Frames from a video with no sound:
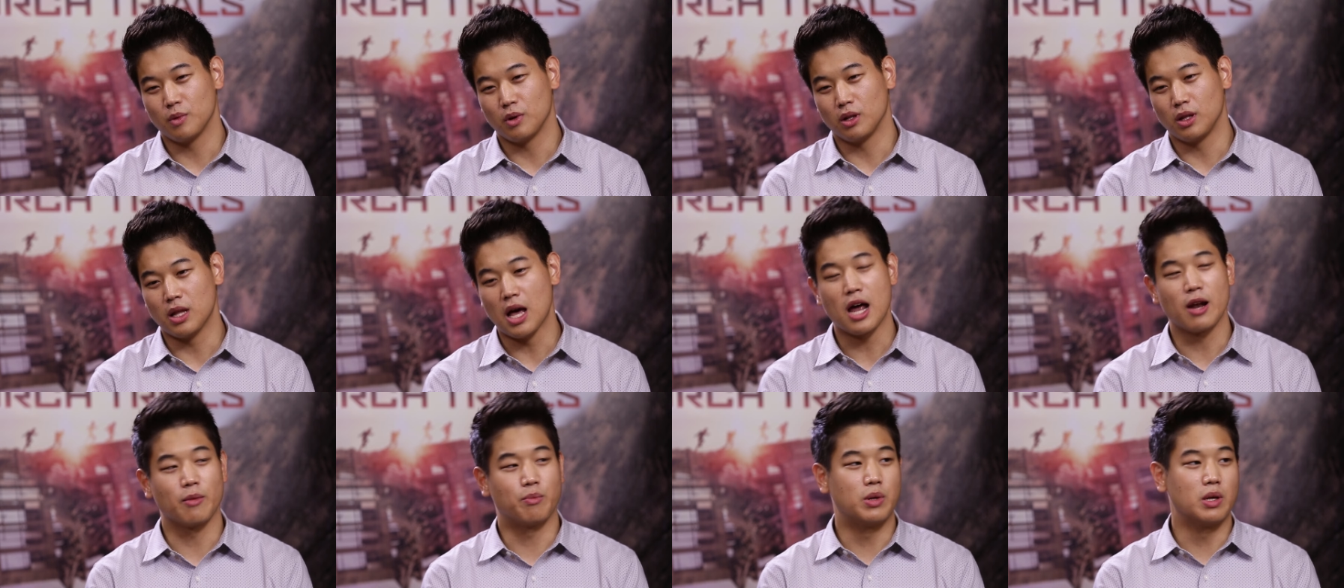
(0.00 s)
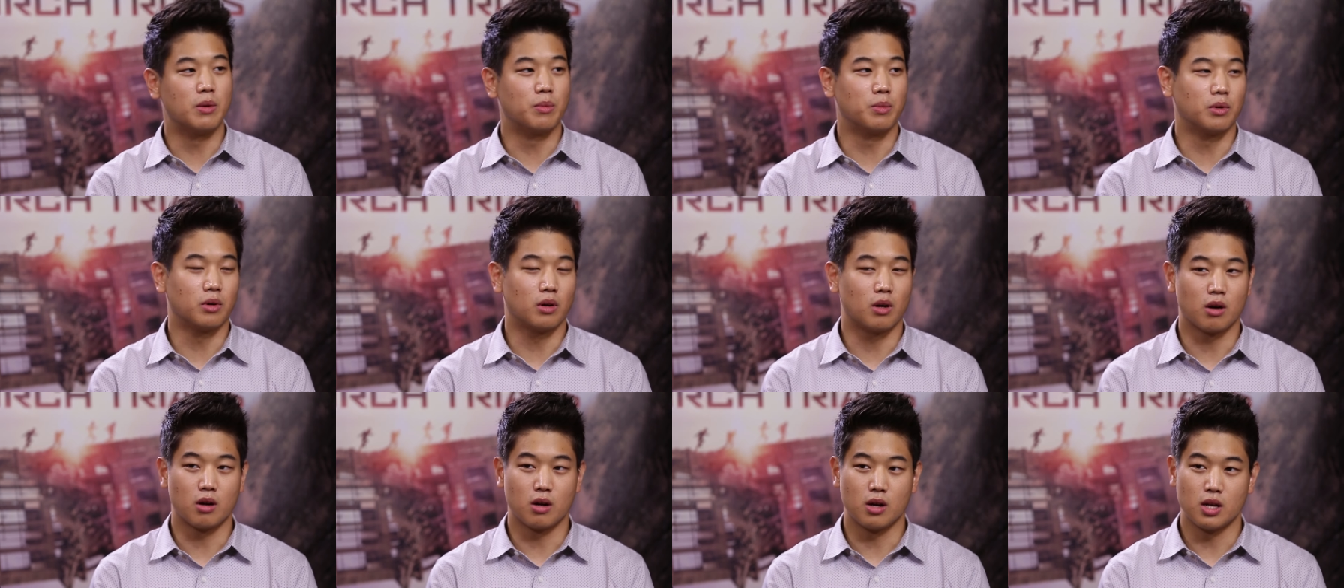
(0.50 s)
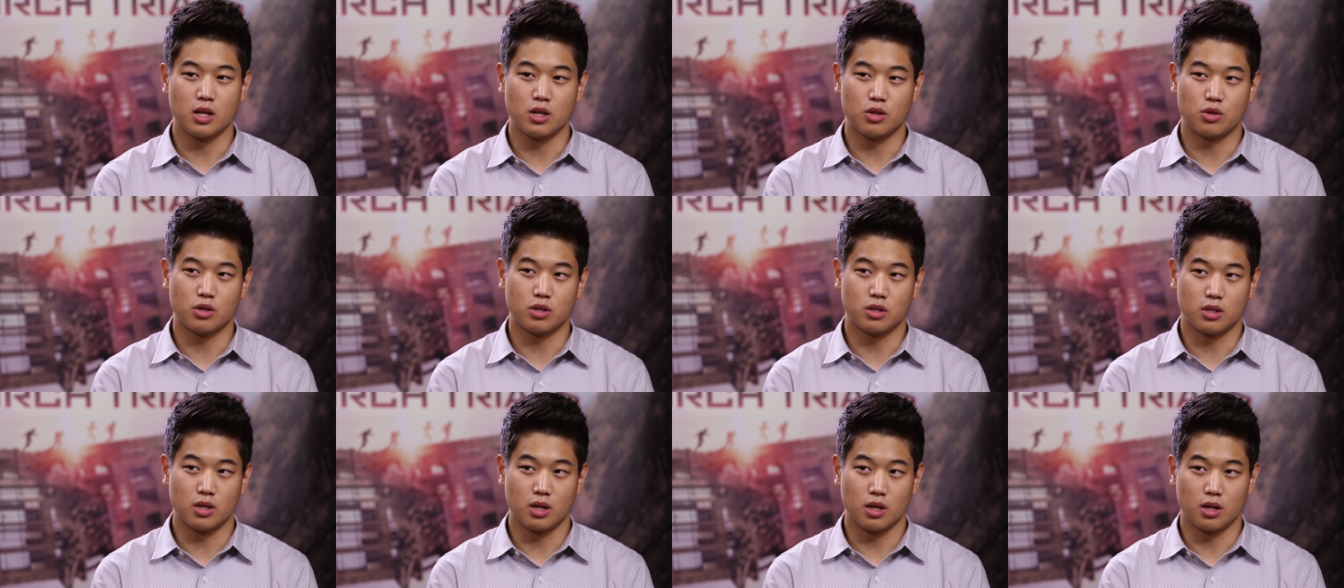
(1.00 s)
a lot of people are
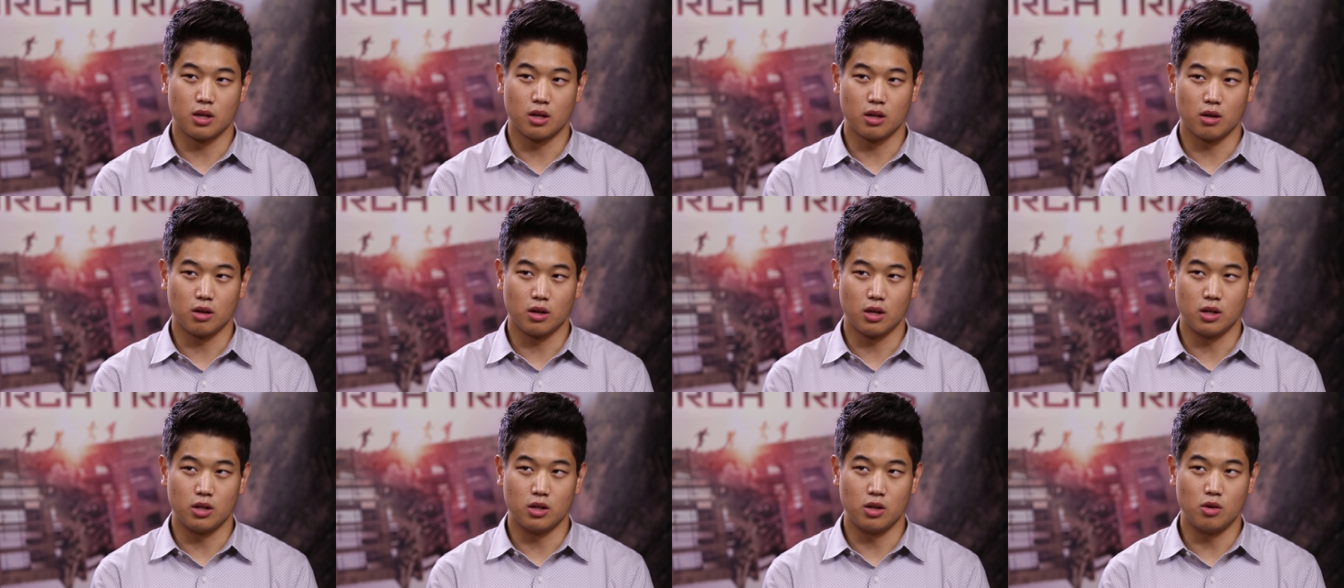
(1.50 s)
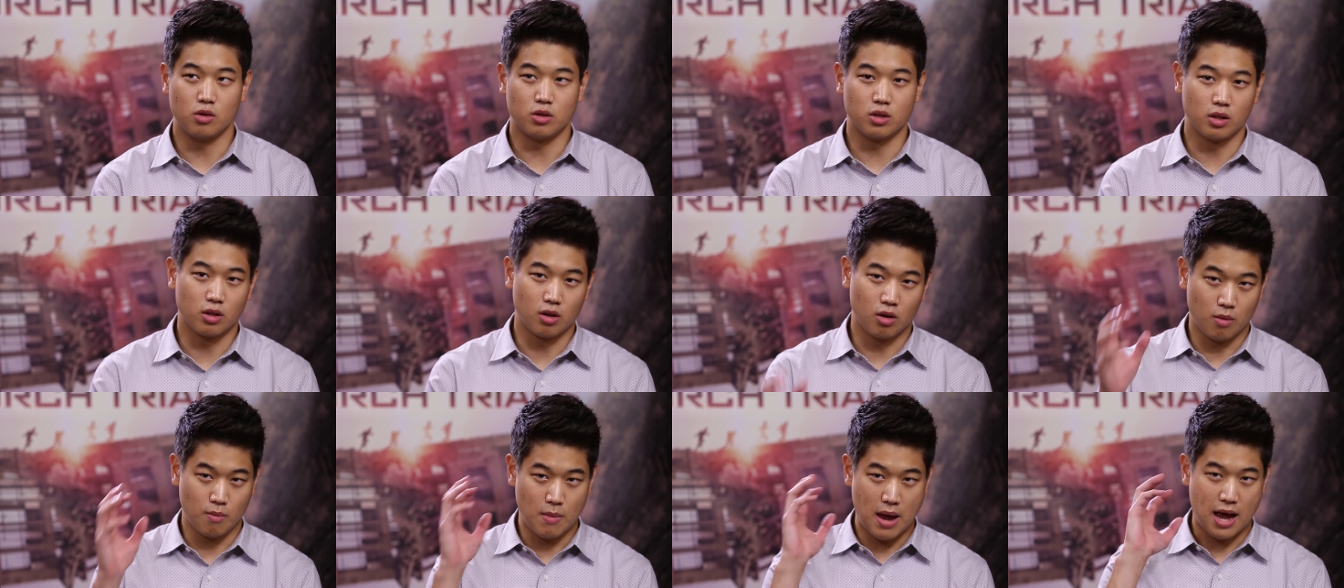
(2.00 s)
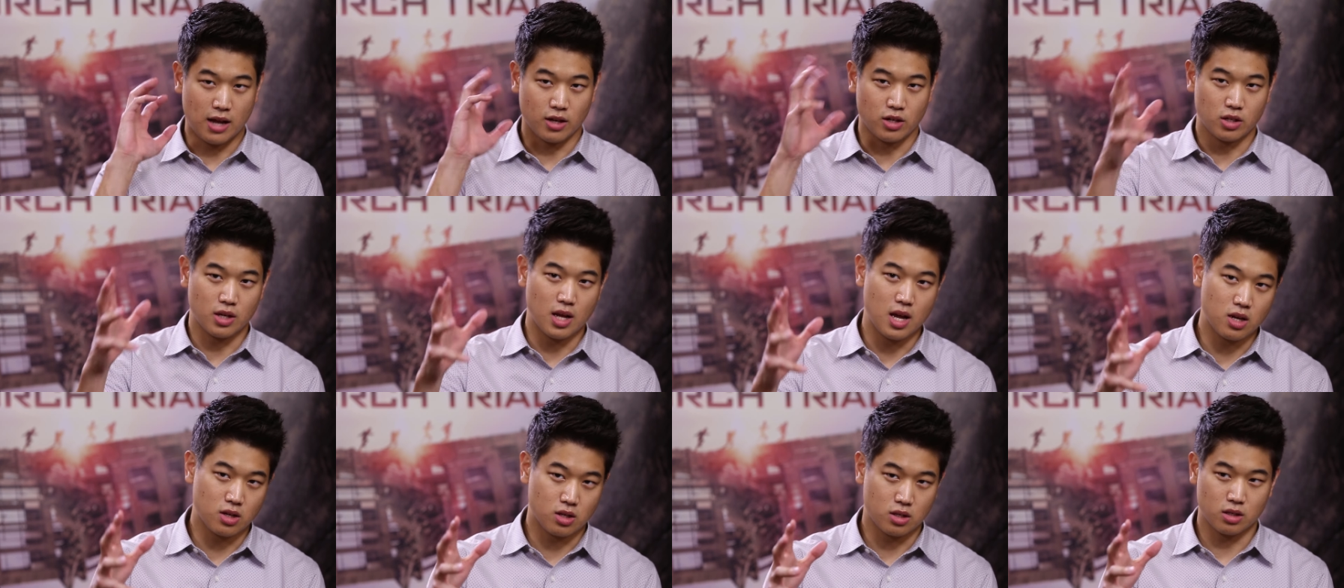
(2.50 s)
interested in using their
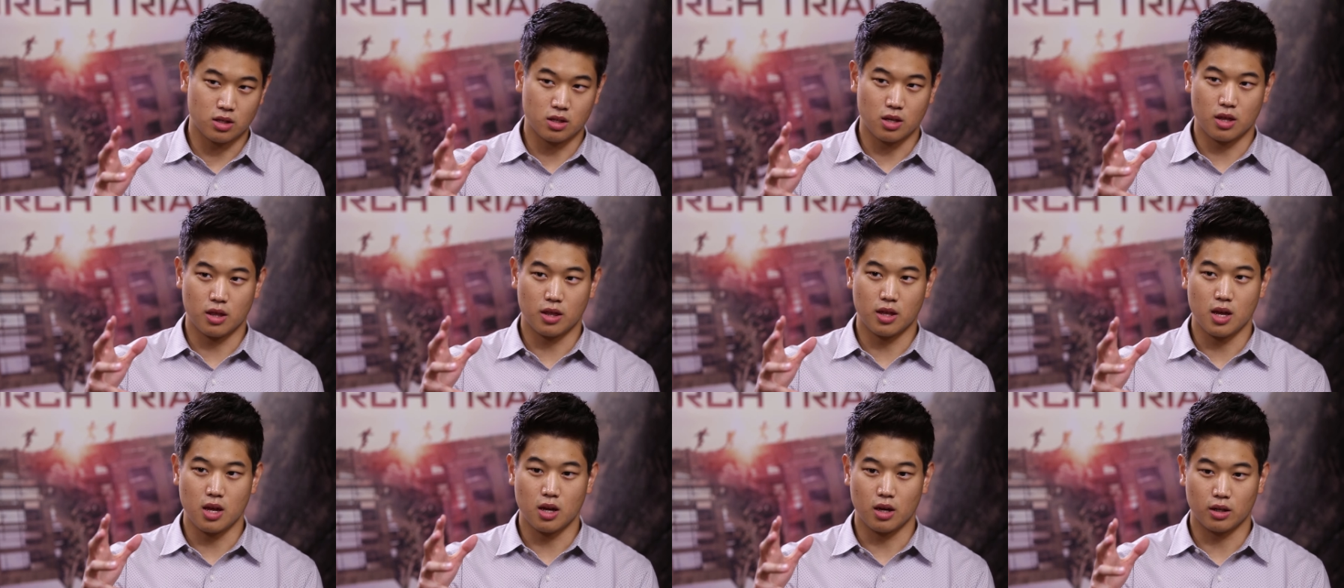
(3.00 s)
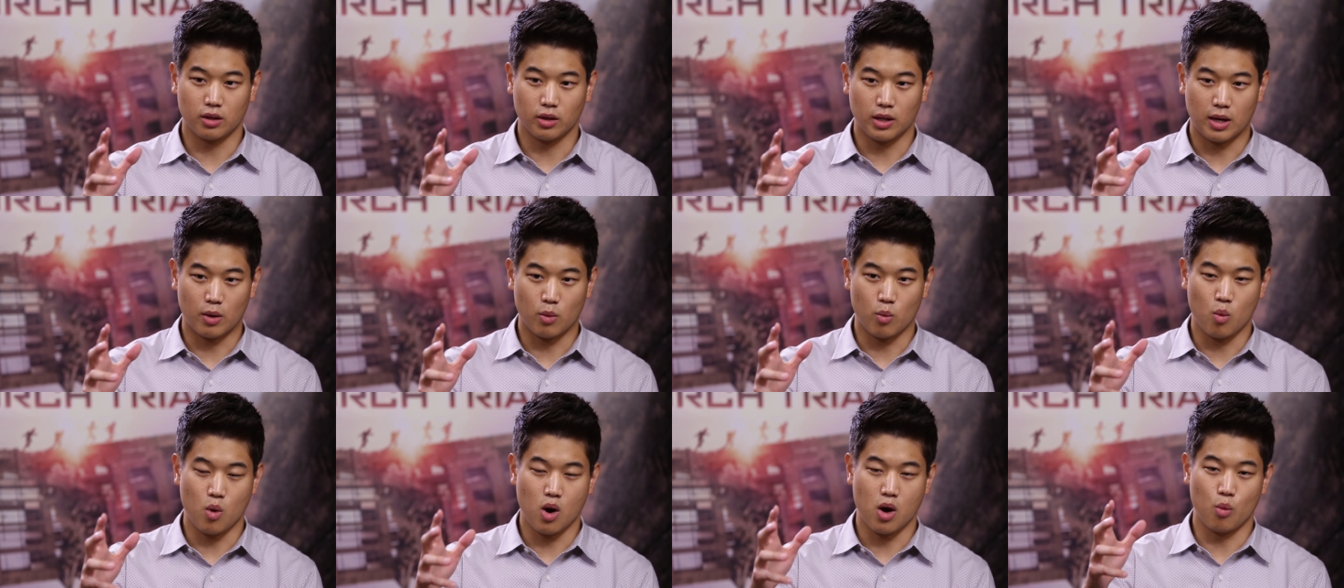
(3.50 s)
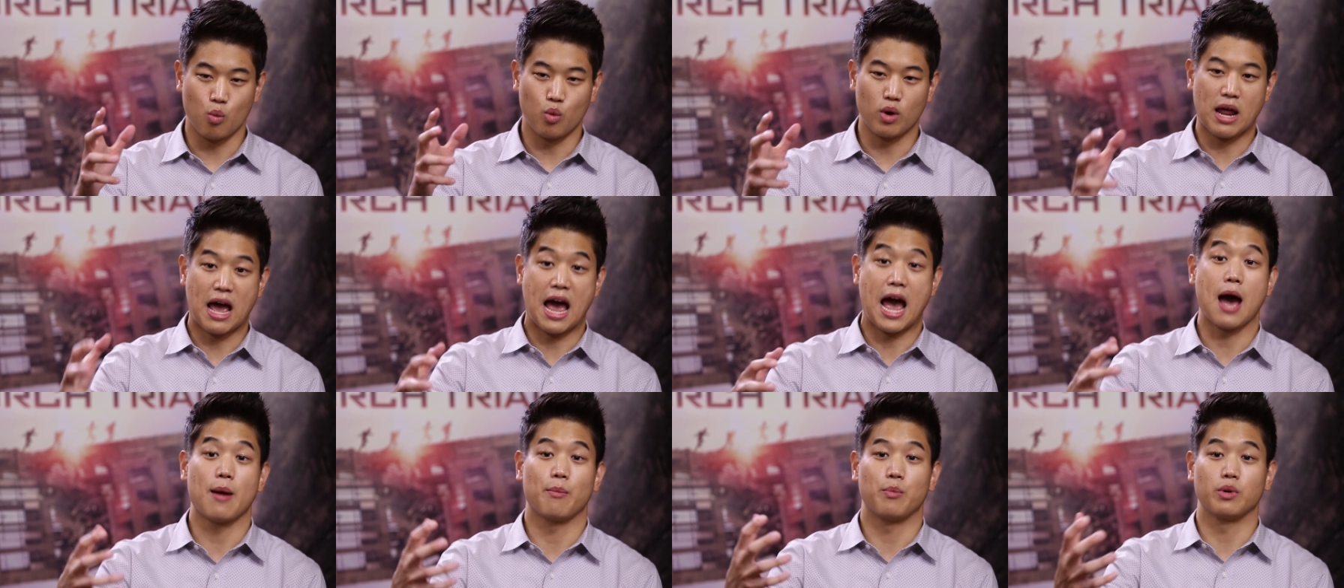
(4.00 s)
imaginations to think like what would
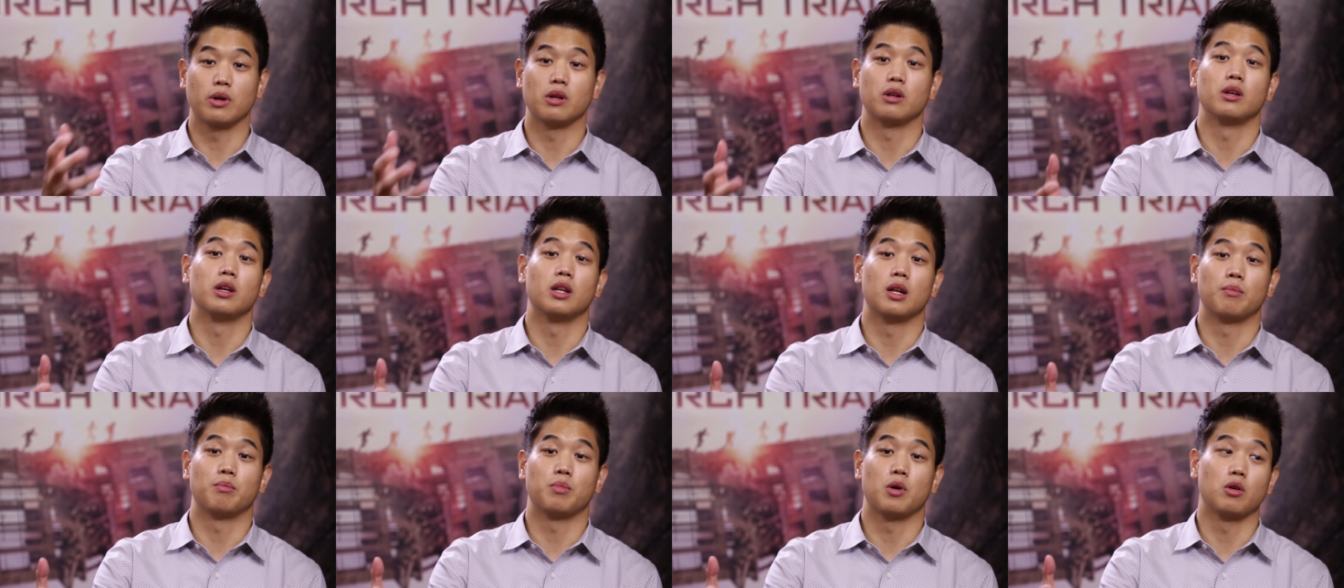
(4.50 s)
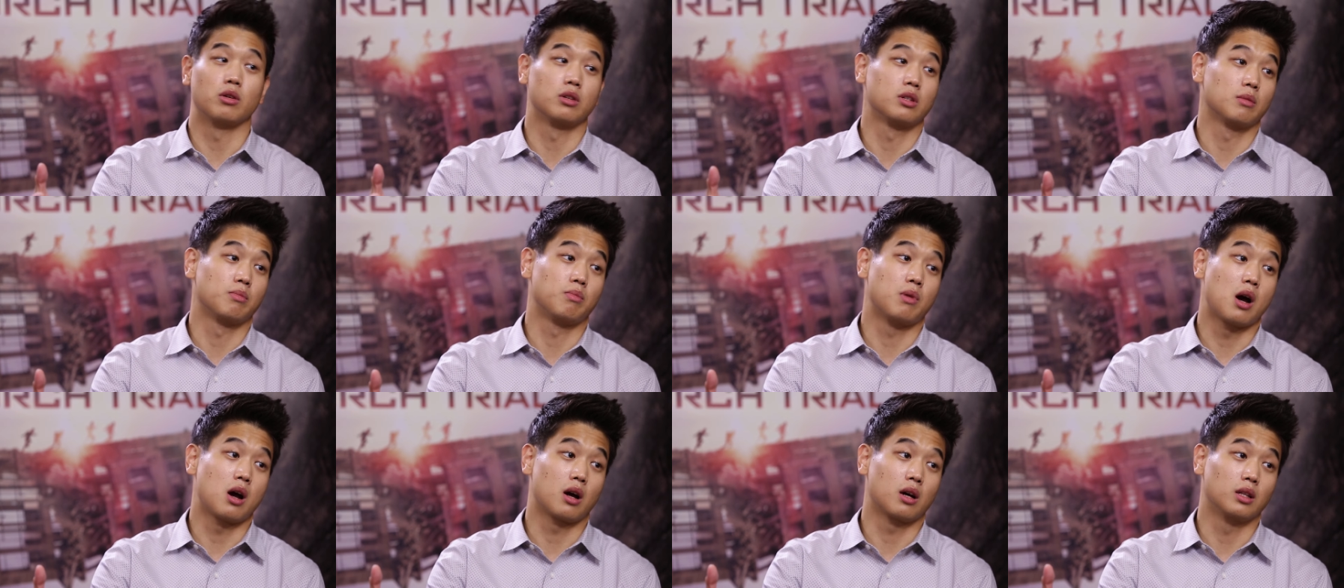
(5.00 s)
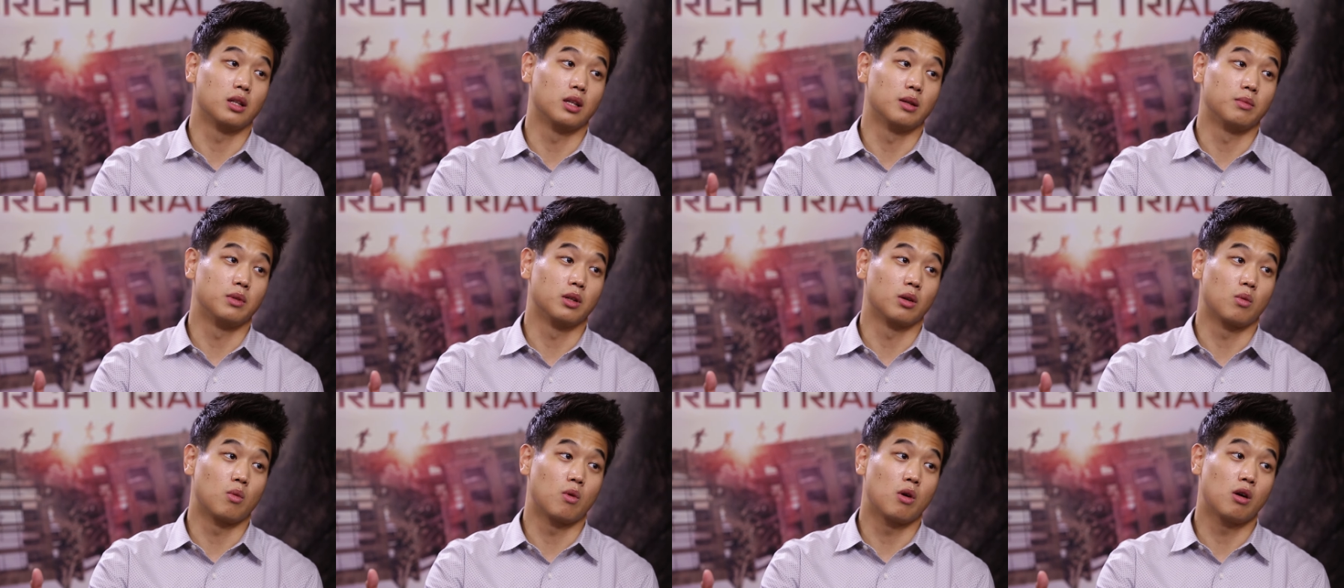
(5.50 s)
happen in a
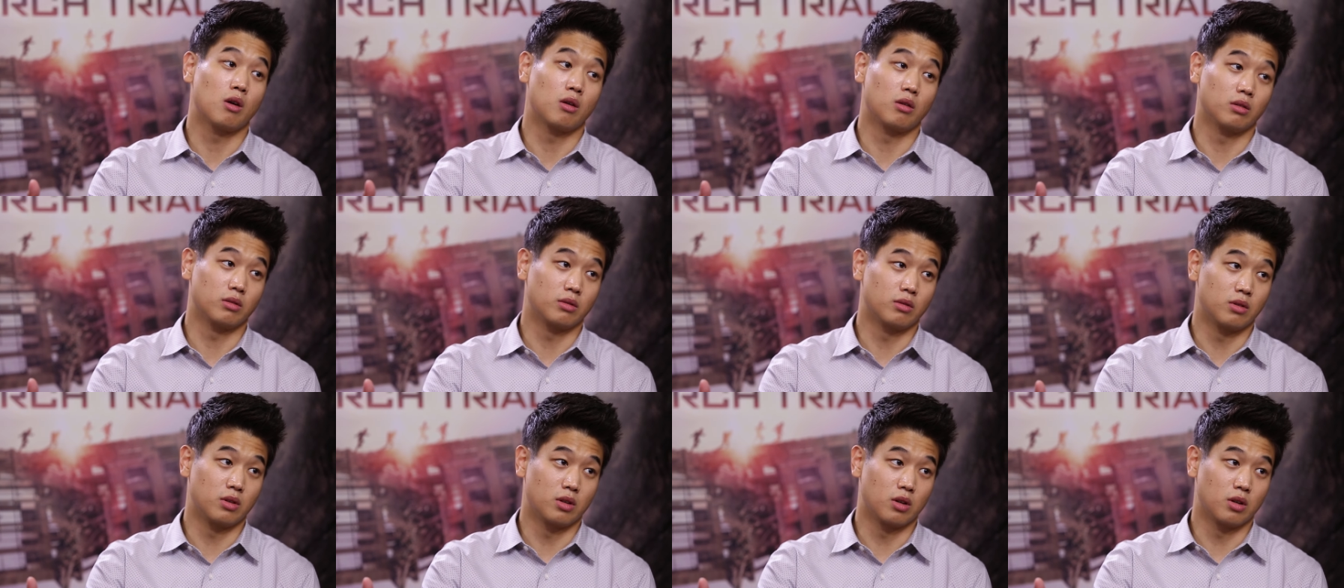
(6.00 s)
post-apocalyptic world